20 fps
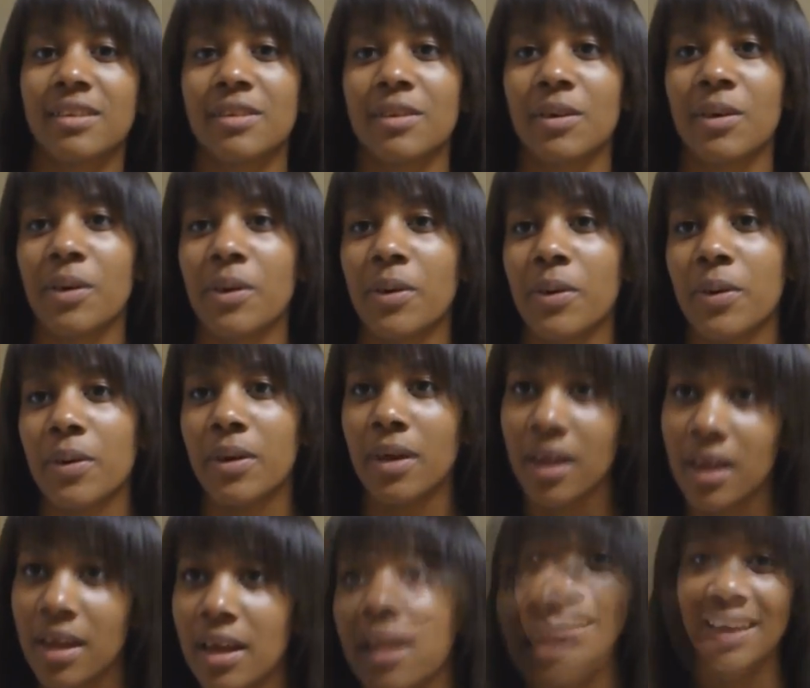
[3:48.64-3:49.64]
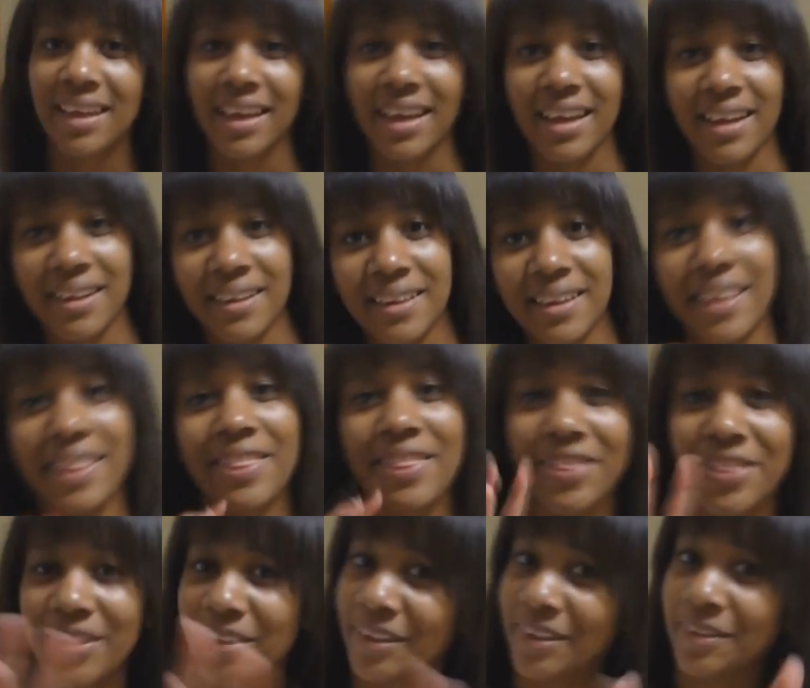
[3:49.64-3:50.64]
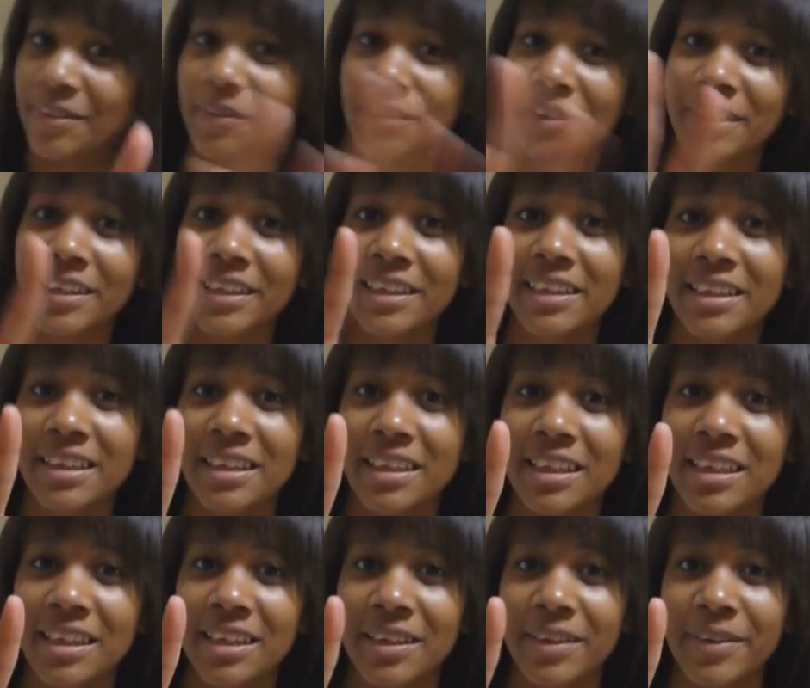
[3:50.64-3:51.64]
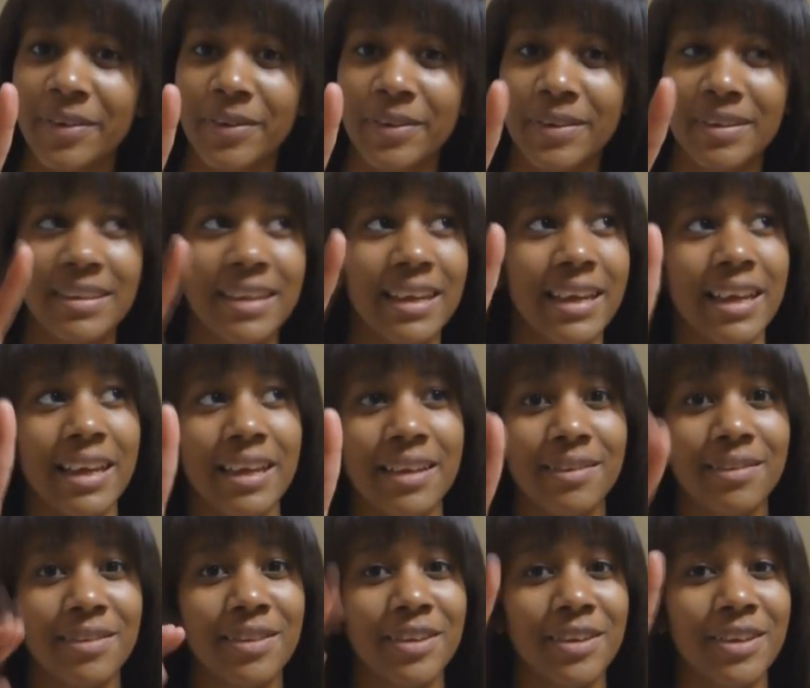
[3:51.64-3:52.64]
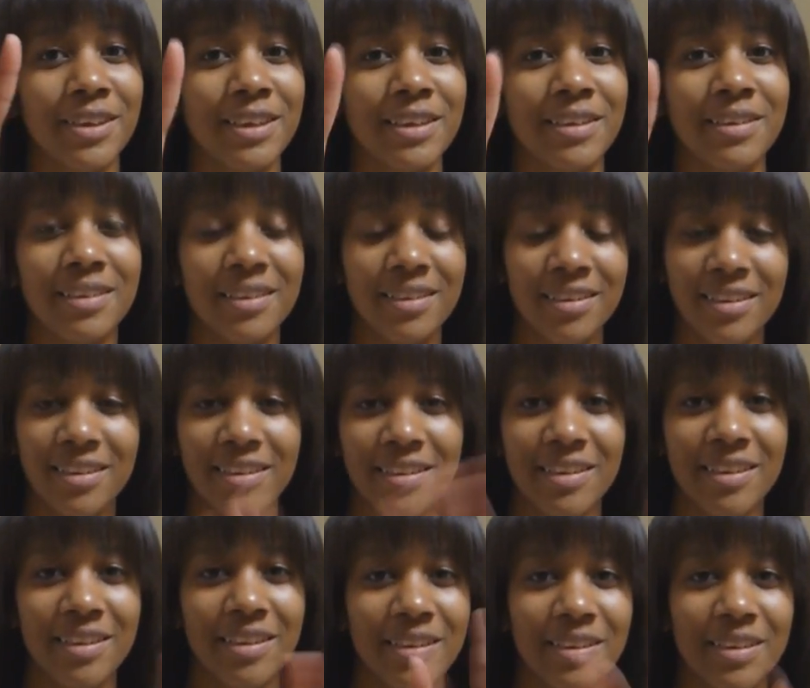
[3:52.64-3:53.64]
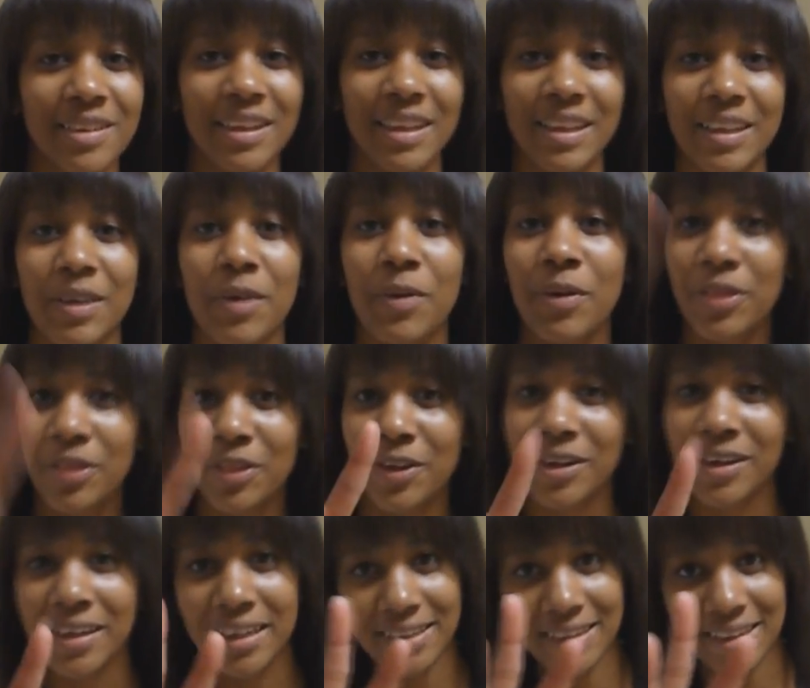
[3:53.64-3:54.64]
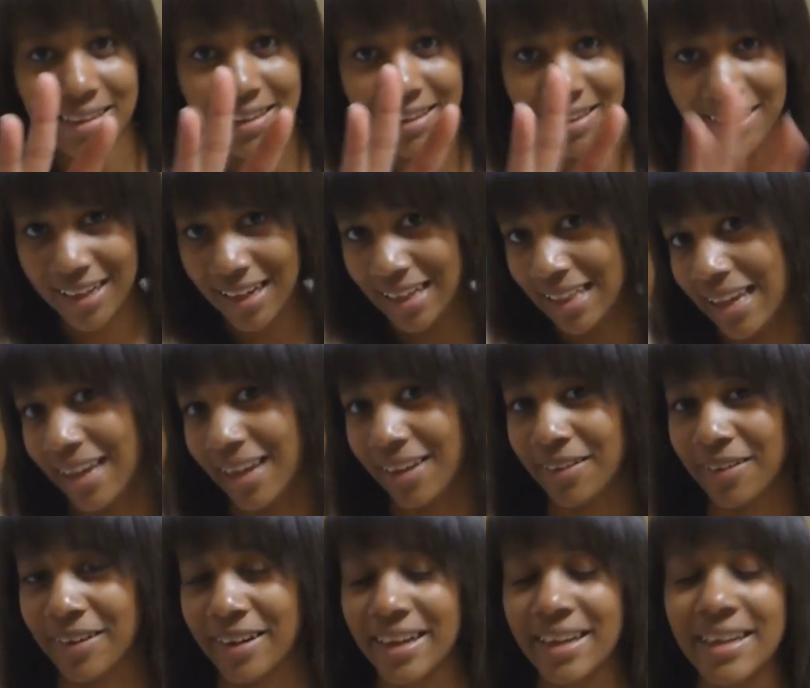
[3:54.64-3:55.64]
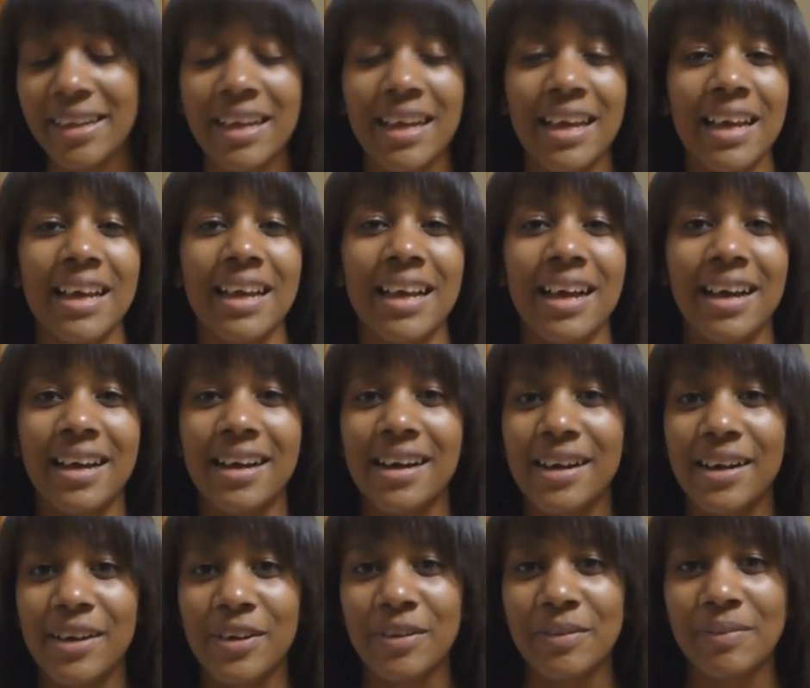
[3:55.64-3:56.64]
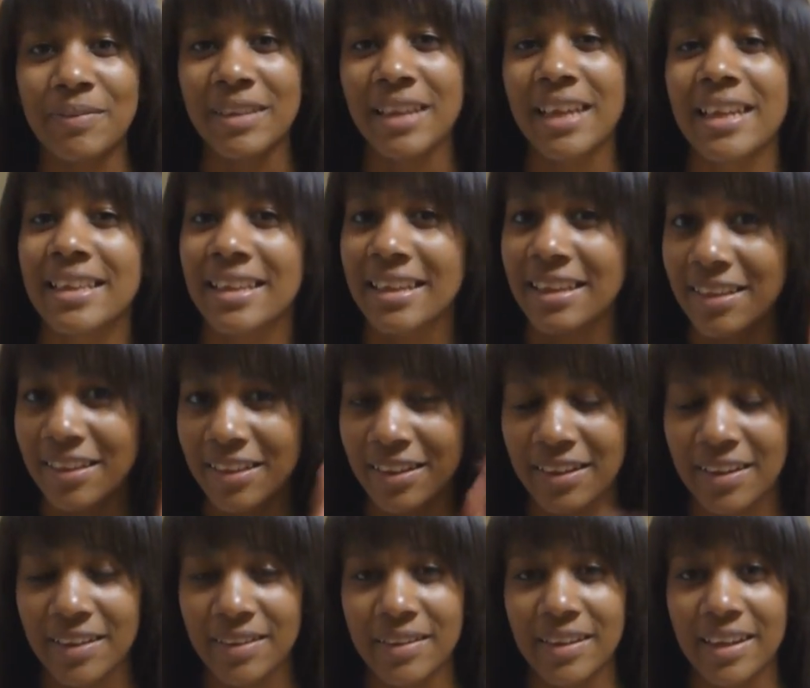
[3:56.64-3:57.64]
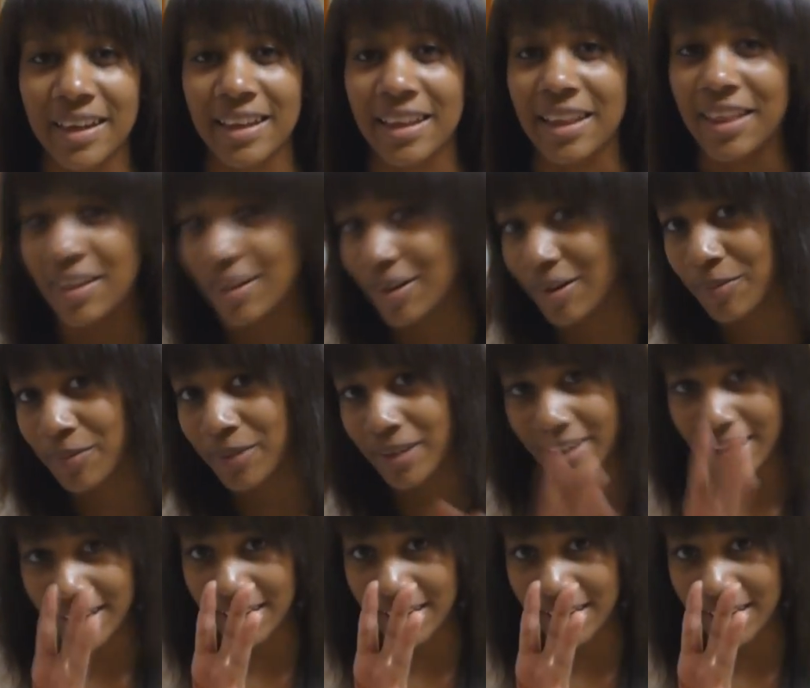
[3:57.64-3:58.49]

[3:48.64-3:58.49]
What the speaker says: So, and the third word, or second, third, I'll go with third because I said teketeke already.And the third word